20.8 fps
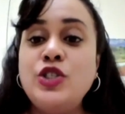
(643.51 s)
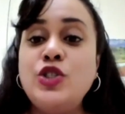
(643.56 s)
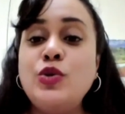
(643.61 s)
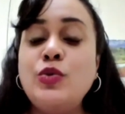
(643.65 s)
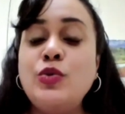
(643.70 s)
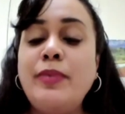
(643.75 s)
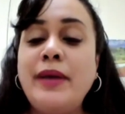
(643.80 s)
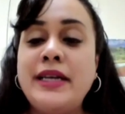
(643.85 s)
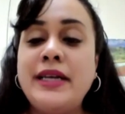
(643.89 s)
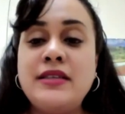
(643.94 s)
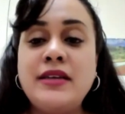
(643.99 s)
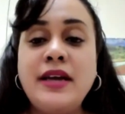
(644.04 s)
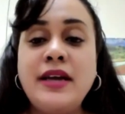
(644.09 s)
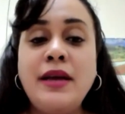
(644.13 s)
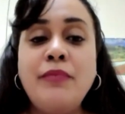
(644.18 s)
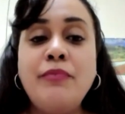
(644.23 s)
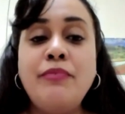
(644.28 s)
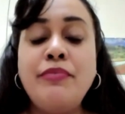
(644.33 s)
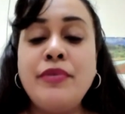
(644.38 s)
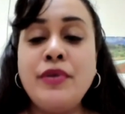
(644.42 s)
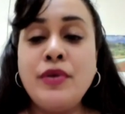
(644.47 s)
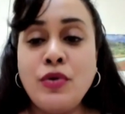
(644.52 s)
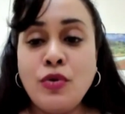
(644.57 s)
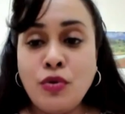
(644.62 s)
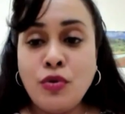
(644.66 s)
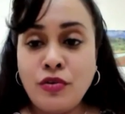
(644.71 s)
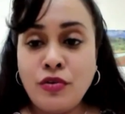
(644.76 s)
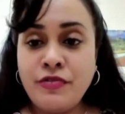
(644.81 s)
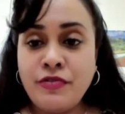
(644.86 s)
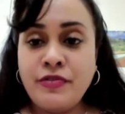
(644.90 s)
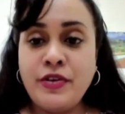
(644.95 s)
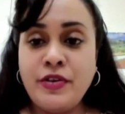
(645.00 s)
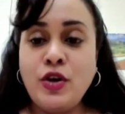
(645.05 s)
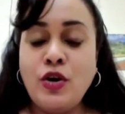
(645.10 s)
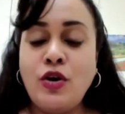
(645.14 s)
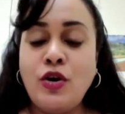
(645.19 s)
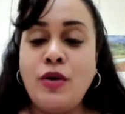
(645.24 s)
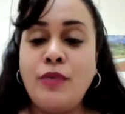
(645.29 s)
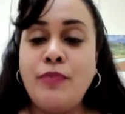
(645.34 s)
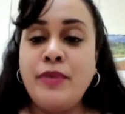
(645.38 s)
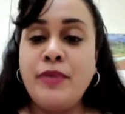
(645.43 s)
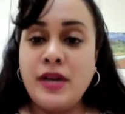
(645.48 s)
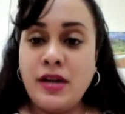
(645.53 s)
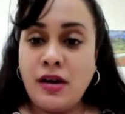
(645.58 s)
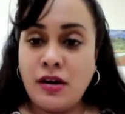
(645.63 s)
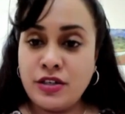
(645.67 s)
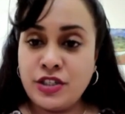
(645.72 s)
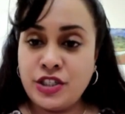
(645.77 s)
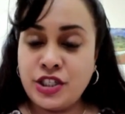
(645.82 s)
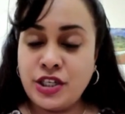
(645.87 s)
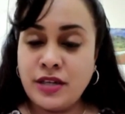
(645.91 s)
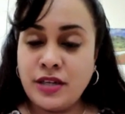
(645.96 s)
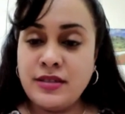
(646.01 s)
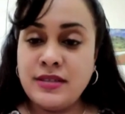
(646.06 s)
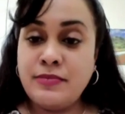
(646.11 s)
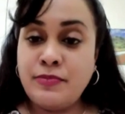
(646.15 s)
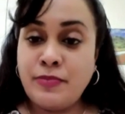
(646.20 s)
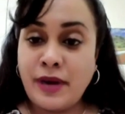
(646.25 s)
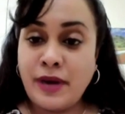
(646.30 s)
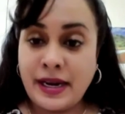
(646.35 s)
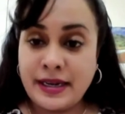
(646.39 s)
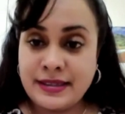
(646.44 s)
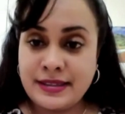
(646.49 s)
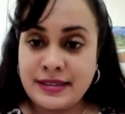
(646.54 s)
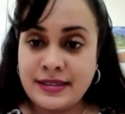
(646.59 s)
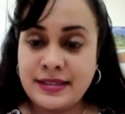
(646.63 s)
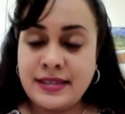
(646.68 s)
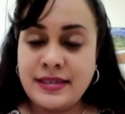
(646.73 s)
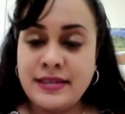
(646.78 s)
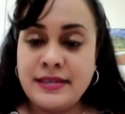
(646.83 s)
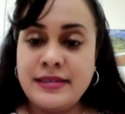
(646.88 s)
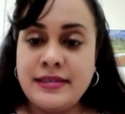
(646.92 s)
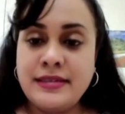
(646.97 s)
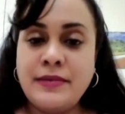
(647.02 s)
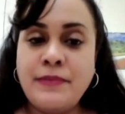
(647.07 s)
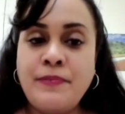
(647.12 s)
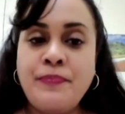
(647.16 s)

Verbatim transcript: to better improve your production practices.